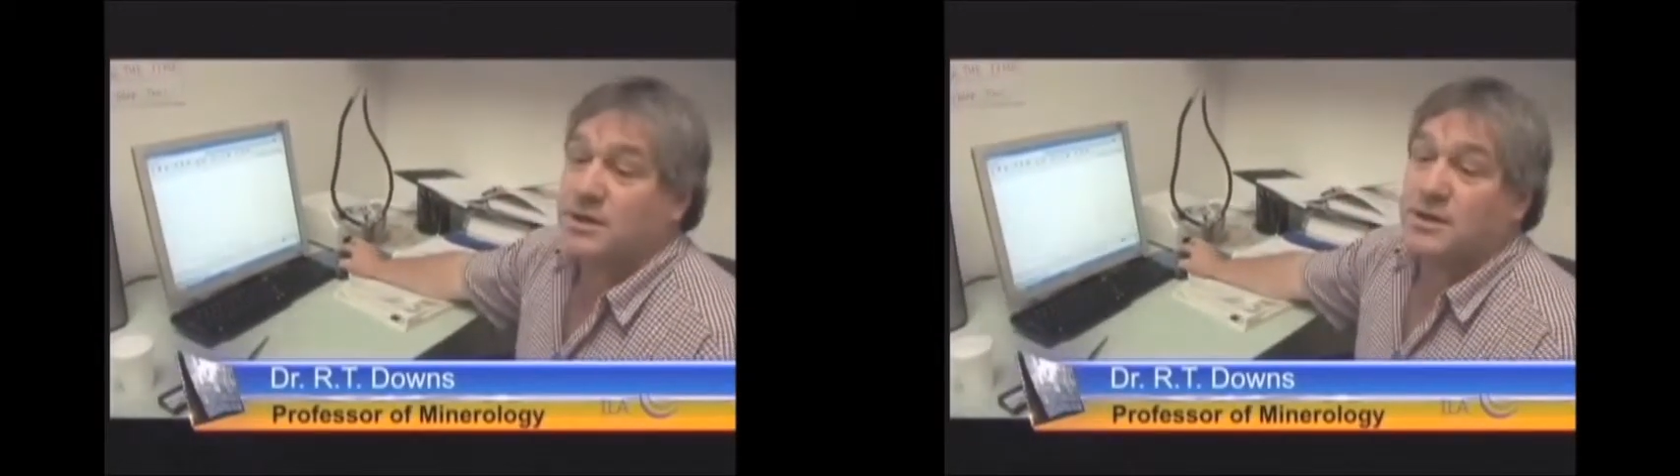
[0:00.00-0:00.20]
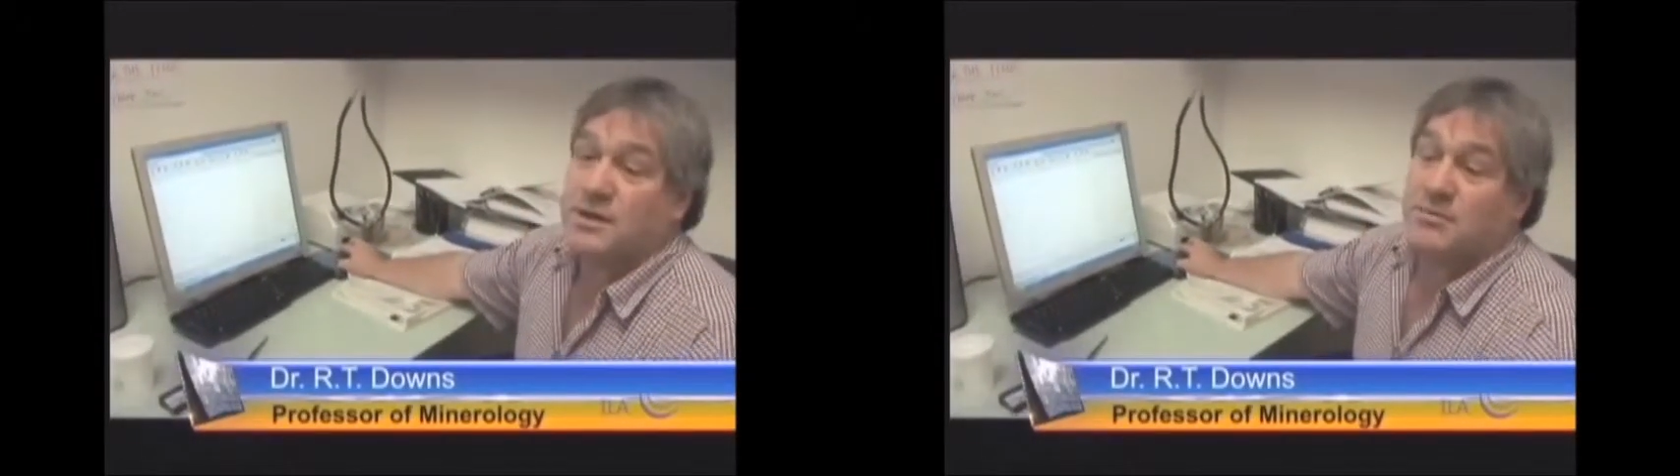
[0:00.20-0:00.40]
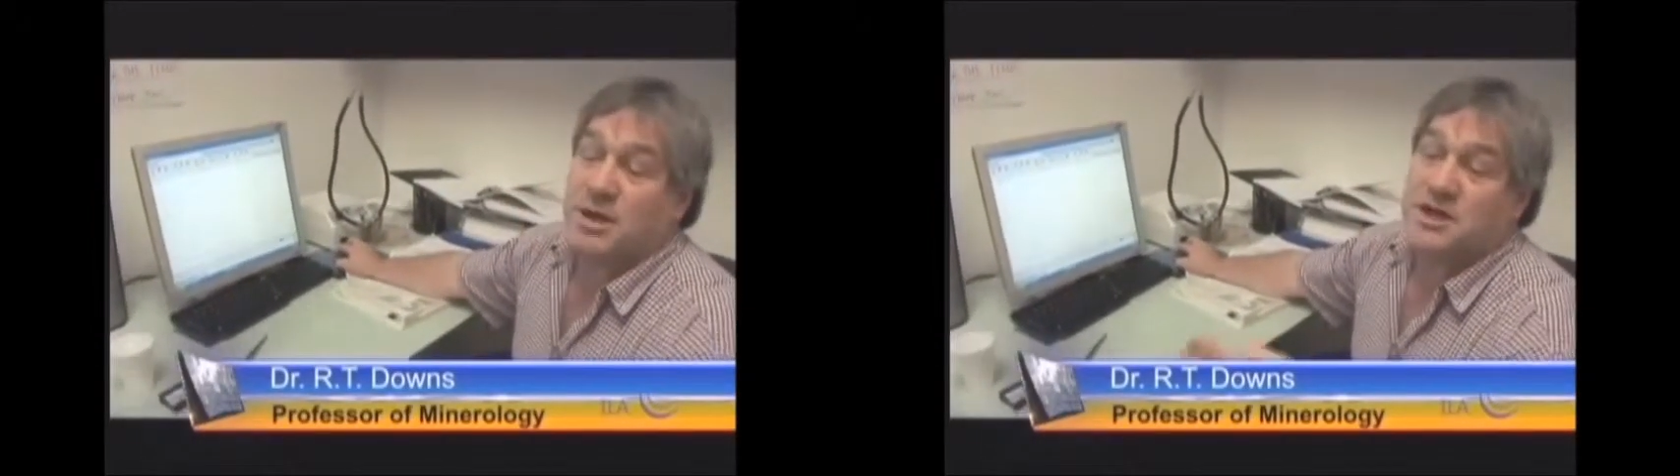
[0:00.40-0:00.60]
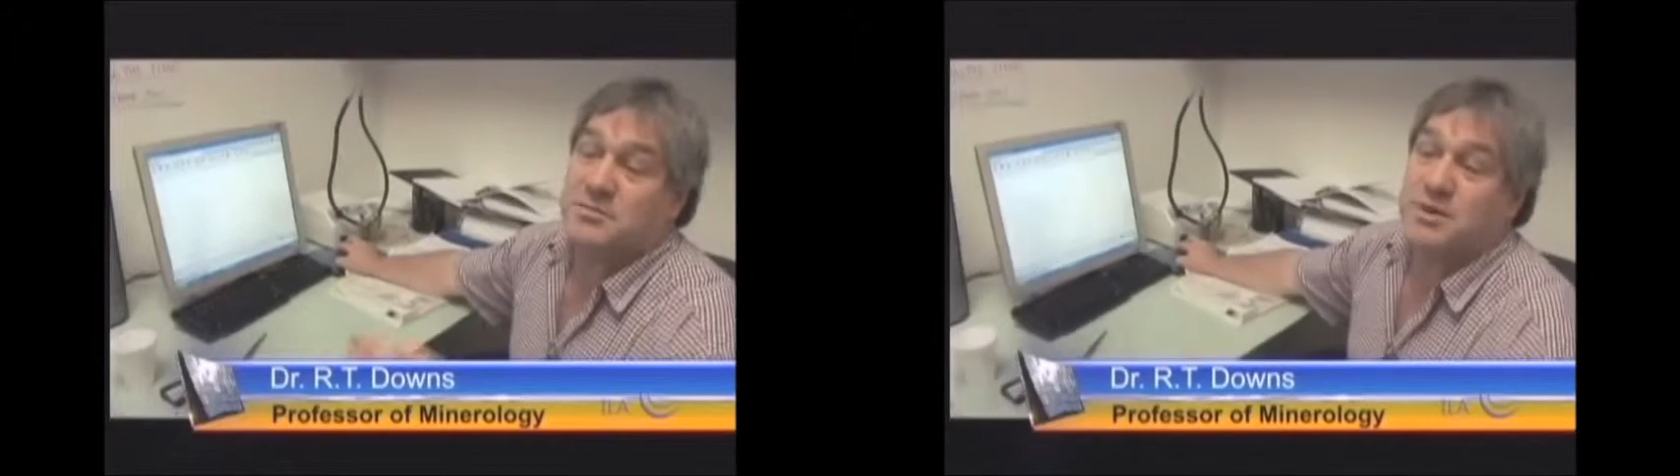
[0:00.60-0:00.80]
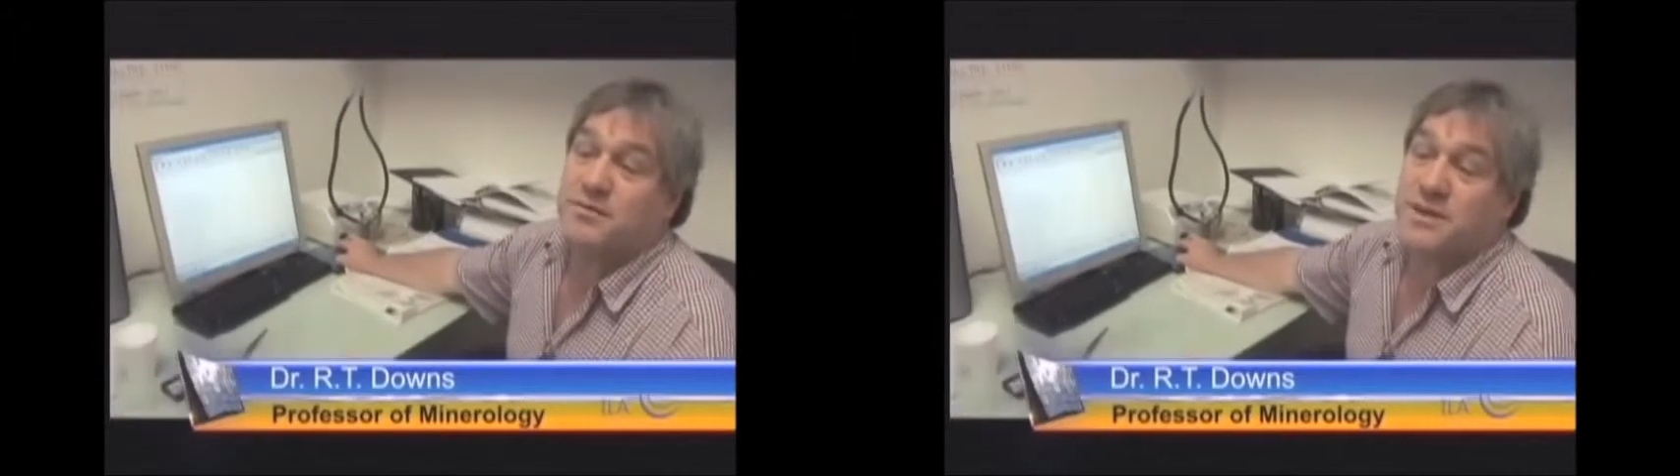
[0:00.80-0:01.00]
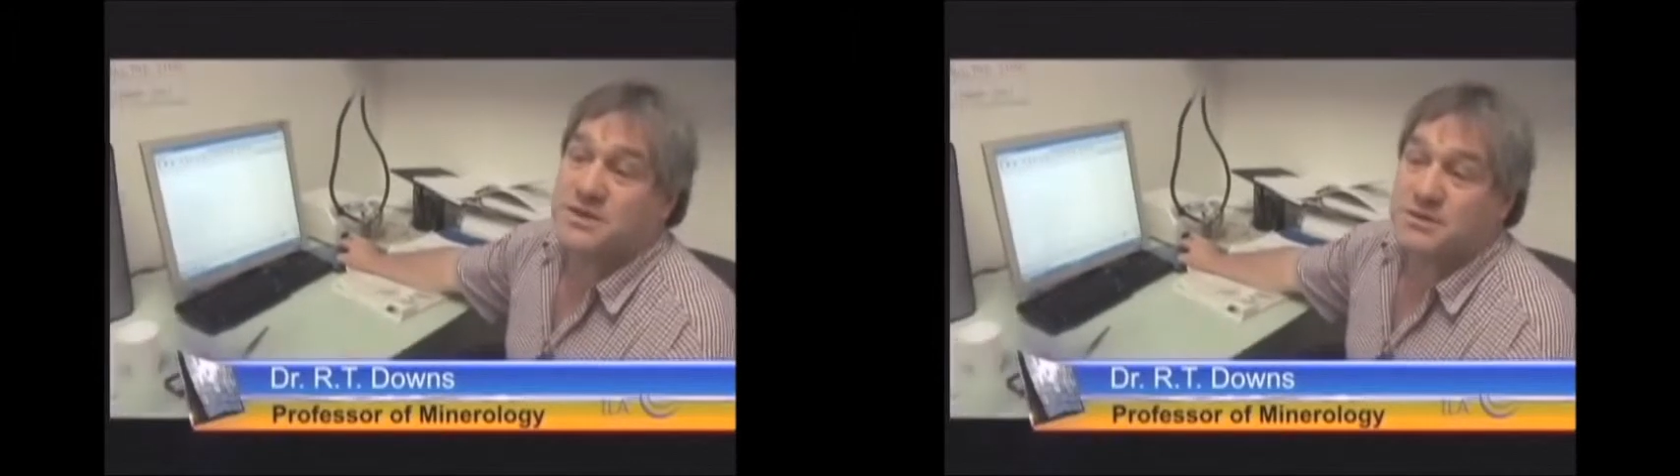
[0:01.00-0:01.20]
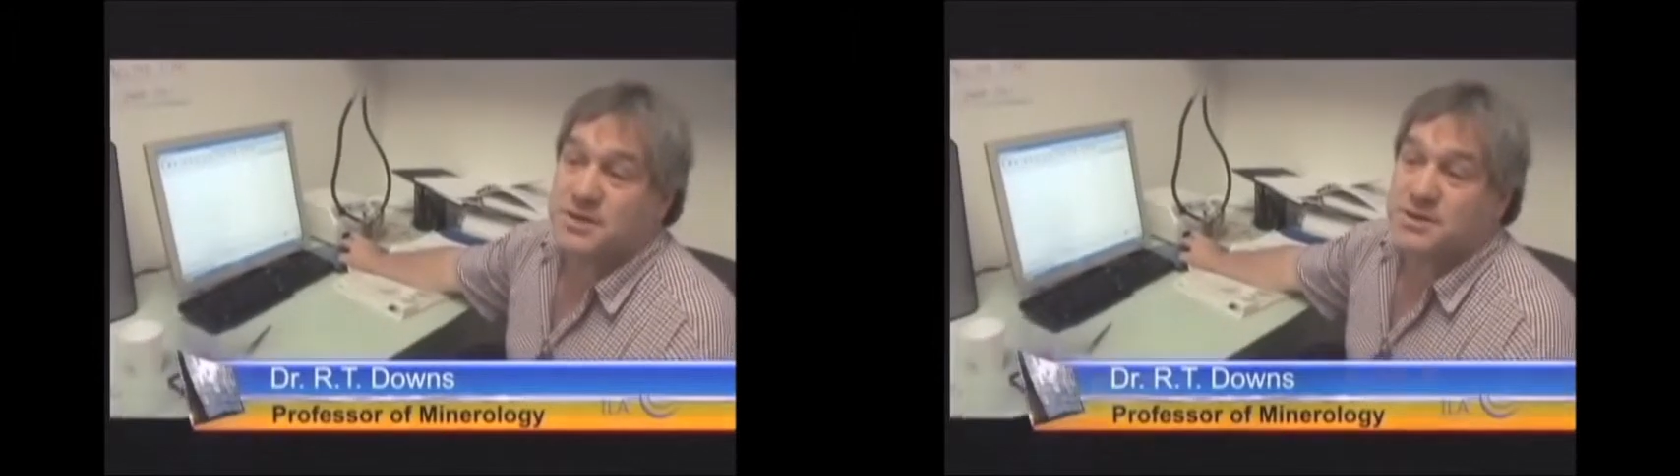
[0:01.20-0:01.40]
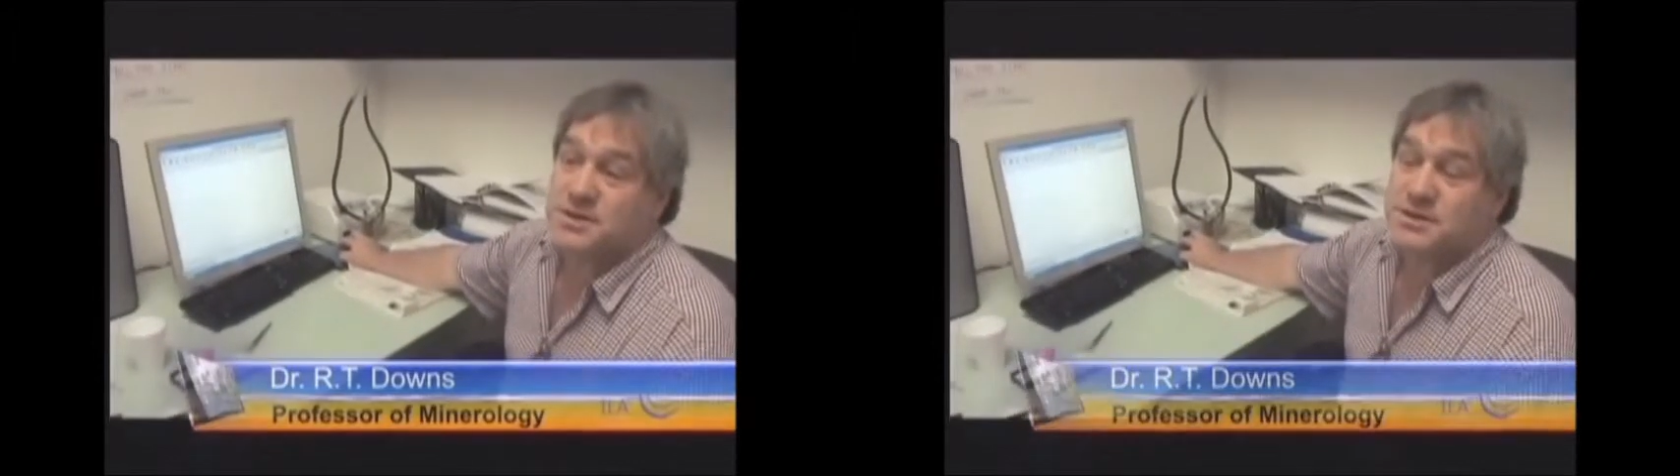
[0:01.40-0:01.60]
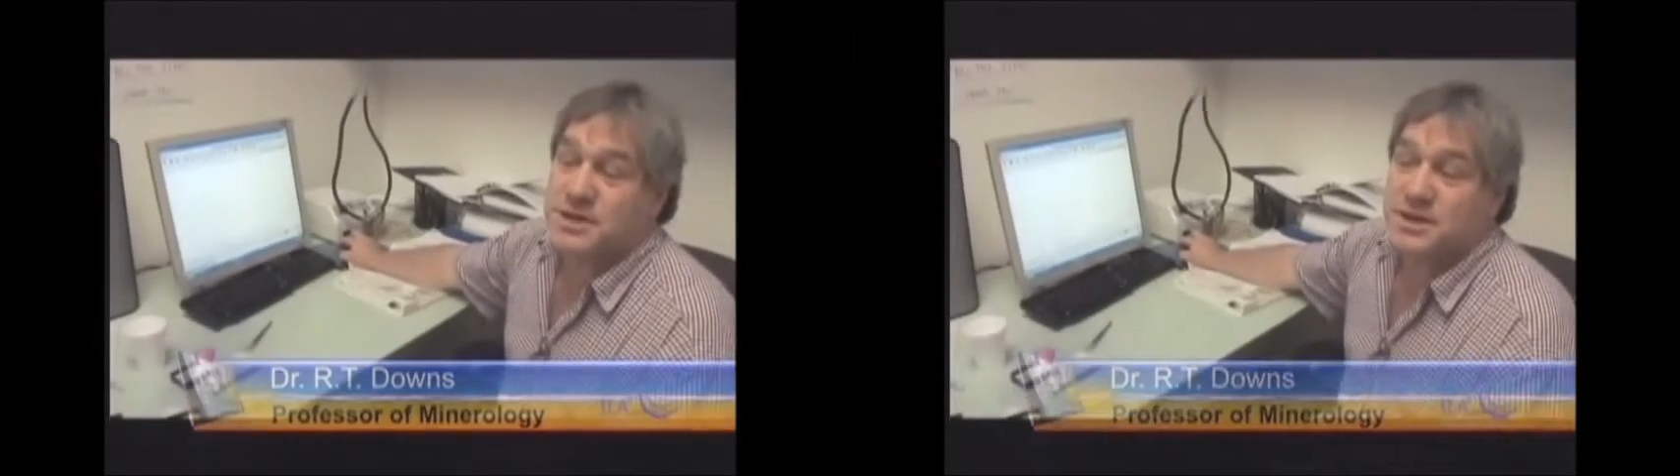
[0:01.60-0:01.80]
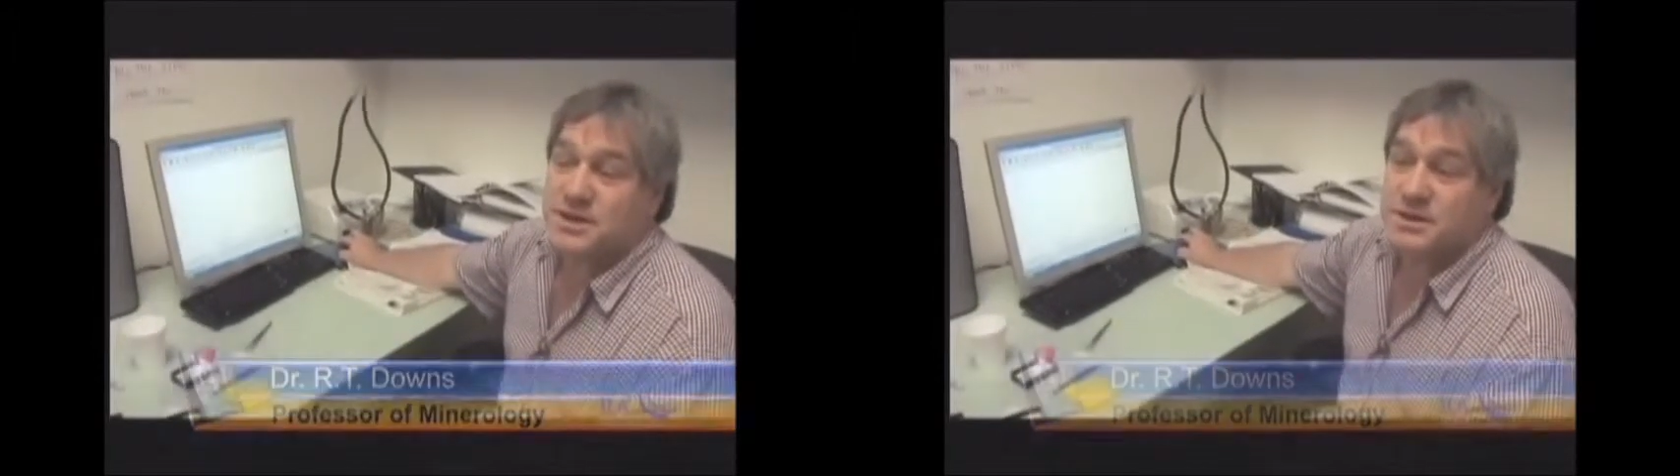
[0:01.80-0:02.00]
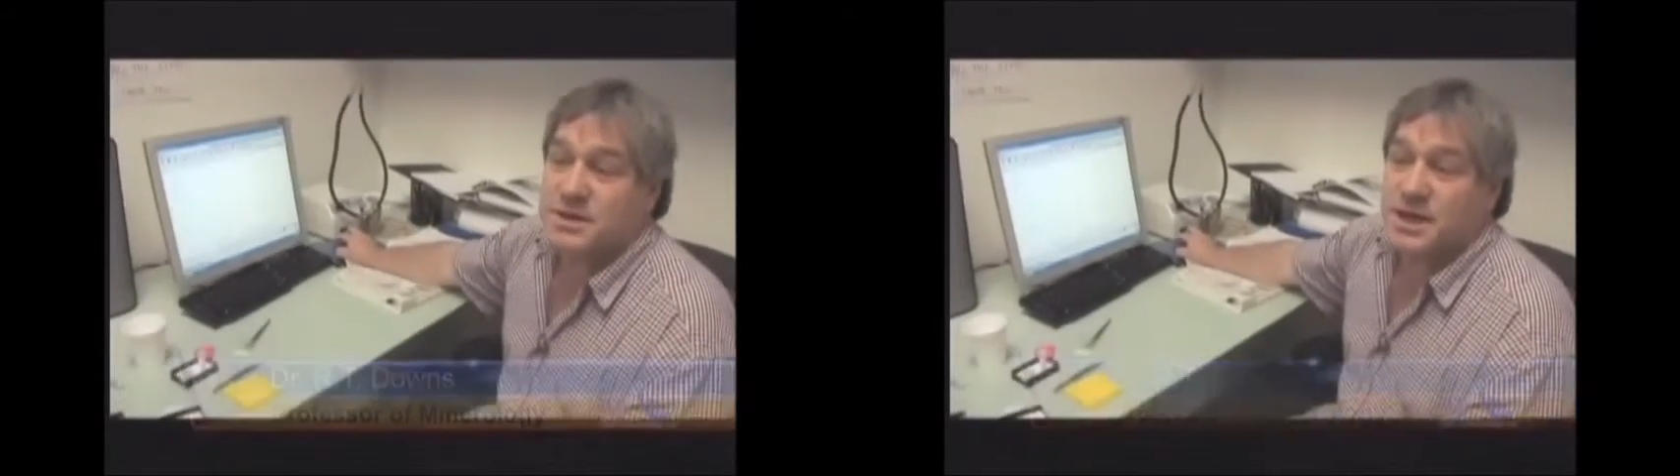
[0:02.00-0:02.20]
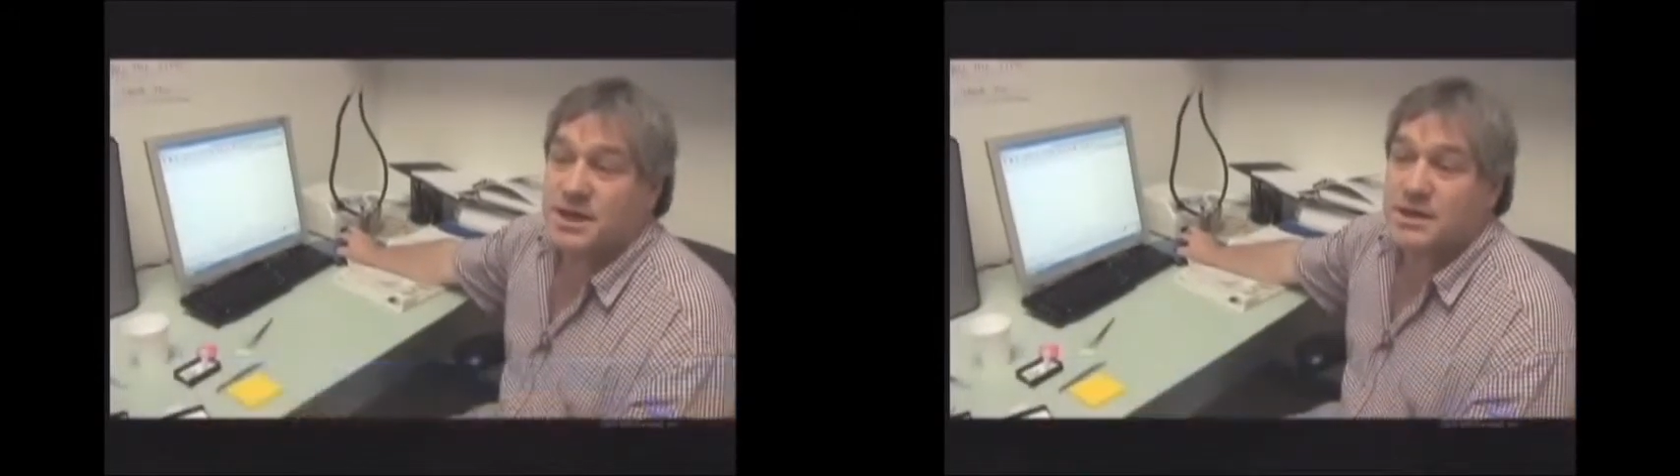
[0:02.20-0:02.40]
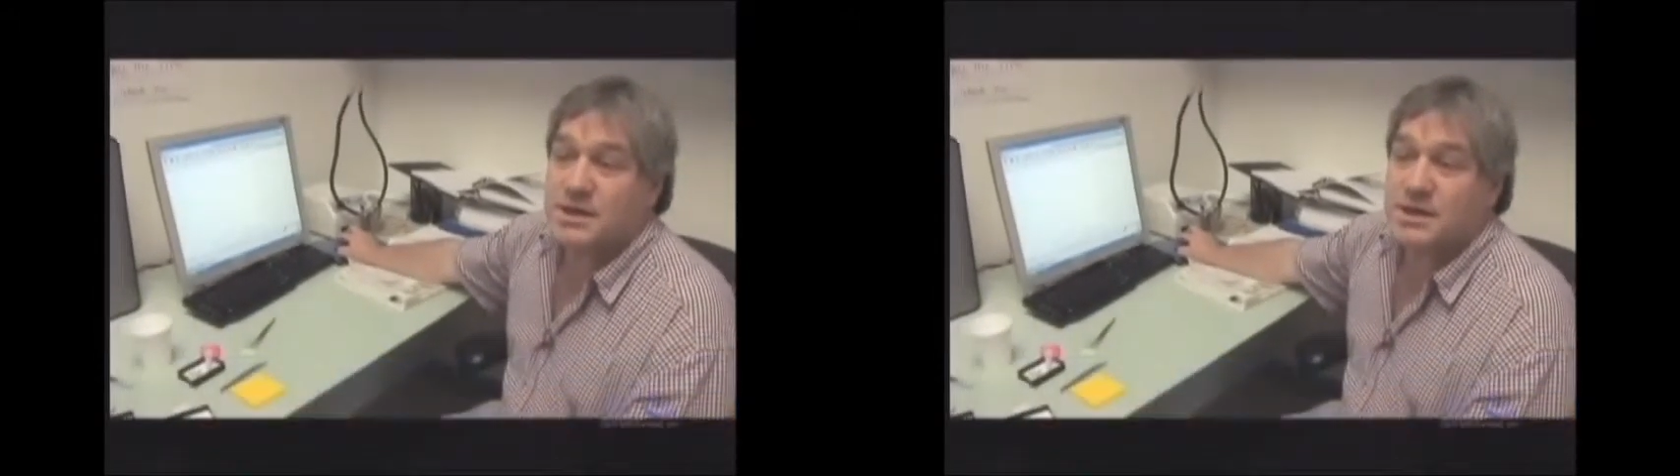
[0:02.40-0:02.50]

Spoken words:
the measurement of these crystals here is that